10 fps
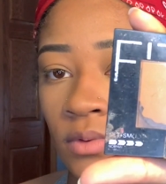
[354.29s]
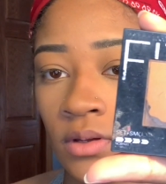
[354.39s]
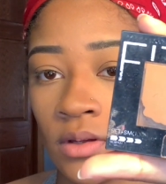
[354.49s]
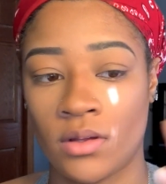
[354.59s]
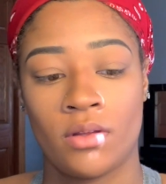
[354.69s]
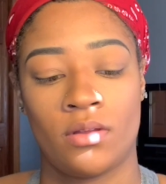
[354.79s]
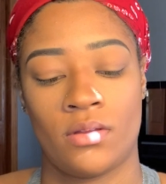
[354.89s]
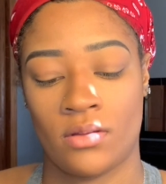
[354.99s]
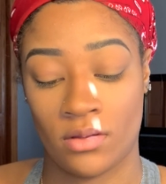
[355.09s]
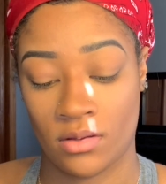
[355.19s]
Then I'm going to go
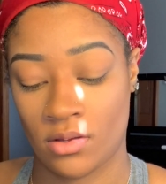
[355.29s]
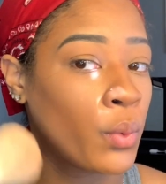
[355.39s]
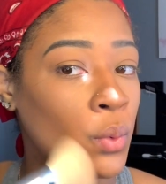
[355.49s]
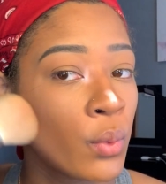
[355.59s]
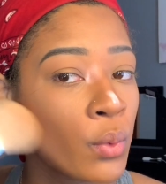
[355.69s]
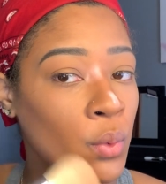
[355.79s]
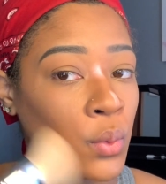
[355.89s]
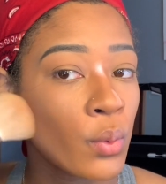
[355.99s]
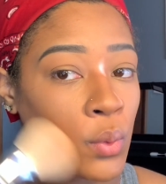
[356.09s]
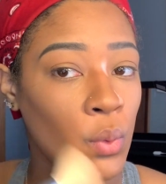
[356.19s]
in with my Maybelline
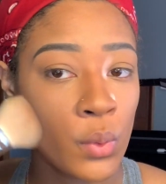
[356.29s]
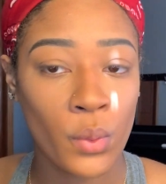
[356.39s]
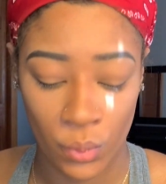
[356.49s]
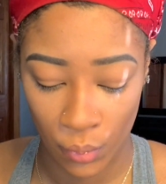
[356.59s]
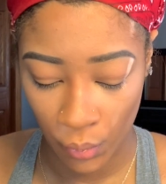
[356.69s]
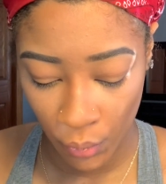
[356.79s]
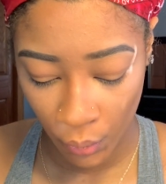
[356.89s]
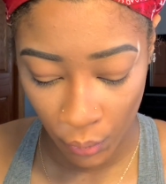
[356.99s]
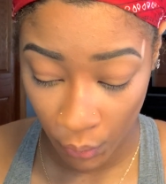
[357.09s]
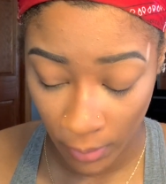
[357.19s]
Fit Me
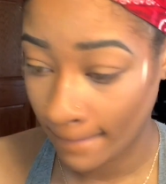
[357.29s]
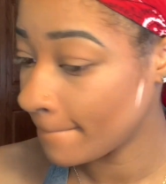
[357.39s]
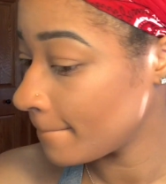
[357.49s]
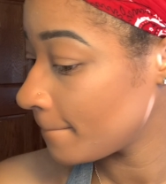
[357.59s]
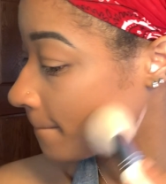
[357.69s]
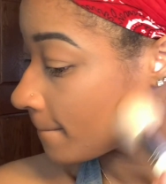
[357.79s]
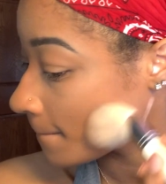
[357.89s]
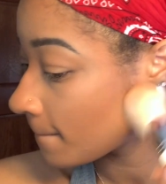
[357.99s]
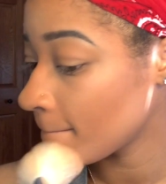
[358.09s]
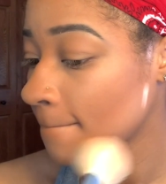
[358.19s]
Pressed Powder in the
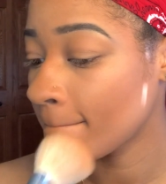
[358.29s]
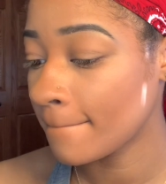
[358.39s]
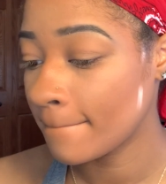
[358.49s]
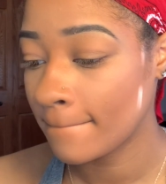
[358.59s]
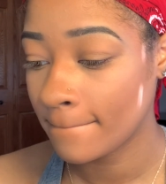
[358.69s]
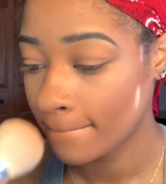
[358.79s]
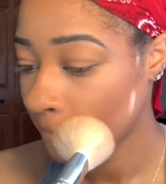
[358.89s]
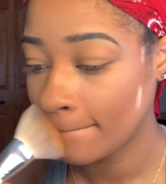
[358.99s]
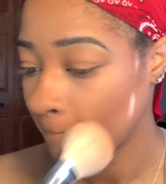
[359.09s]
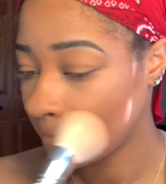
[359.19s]
shade 355
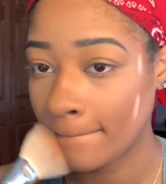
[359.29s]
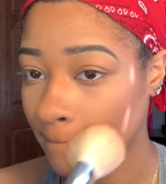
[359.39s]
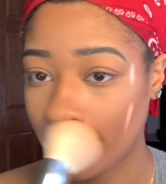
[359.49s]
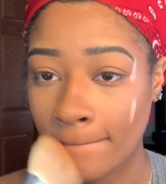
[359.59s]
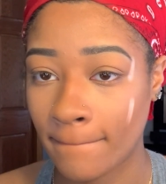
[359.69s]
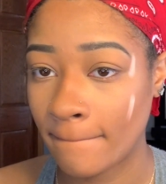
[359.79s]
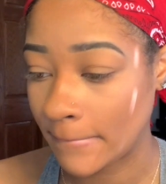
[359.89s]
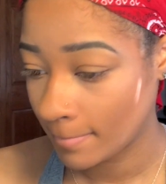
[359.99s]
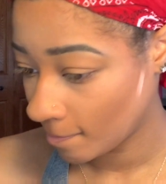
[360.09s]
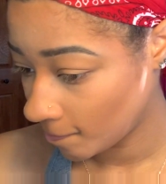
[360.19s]
and set